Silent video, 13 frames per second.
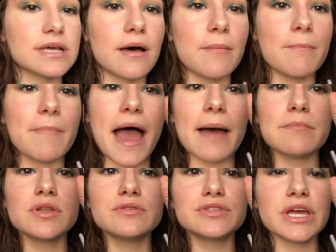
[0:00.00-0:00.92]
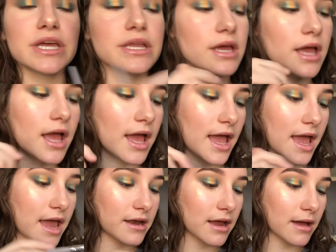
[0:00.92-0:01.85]
The matte blue shade,
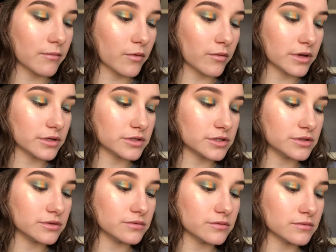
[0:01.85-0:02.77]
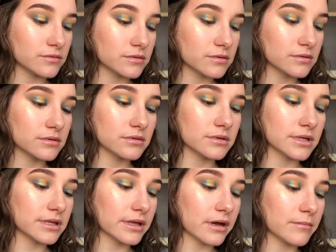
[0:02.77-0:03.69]
and I'm going to
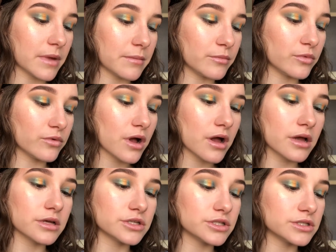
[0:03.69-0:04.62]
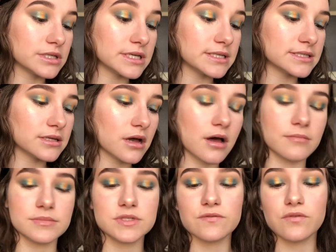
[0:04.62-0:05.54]
Get that on my brush. This
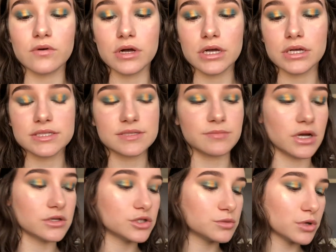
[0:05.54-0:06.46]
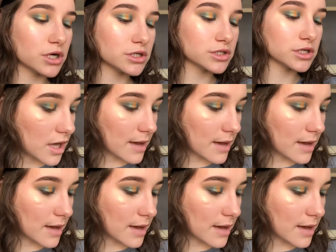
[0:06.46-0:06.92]
Sephora smudge brush.